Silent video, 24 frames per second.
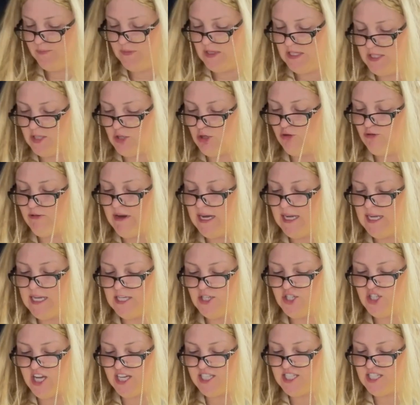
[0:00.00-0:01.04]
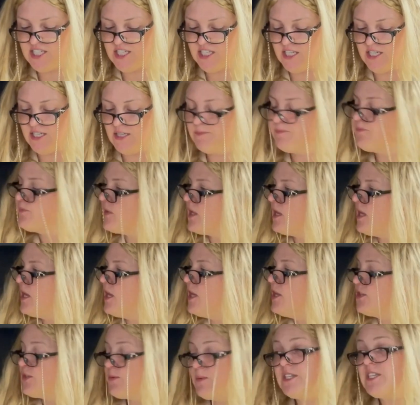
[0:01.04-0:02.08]
is correctly adjusted
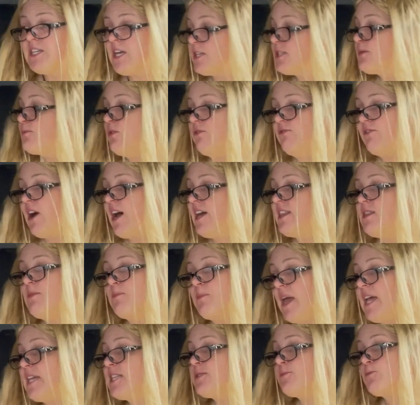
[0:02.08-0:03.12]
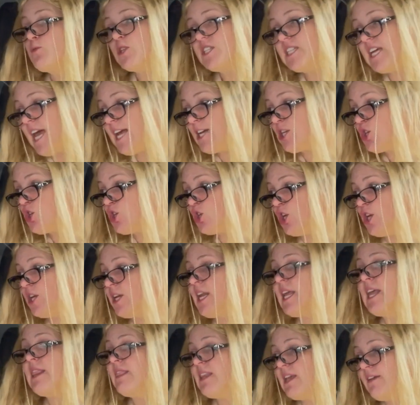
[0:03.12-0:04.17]
so it does provide the best
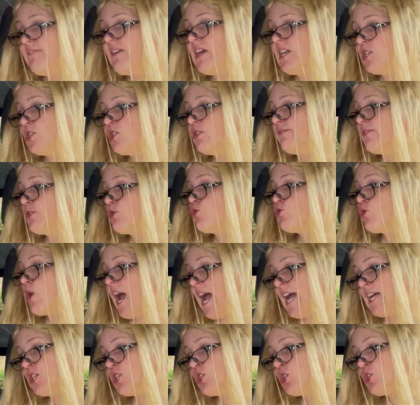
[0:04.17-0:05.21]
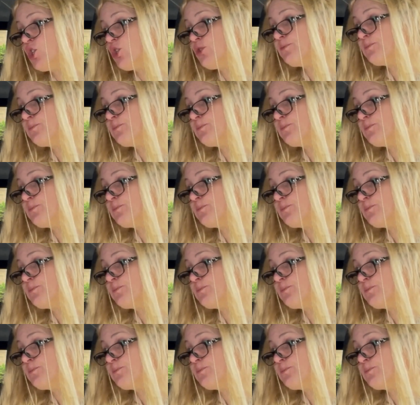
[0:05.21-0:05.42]
protection in the event of a crash?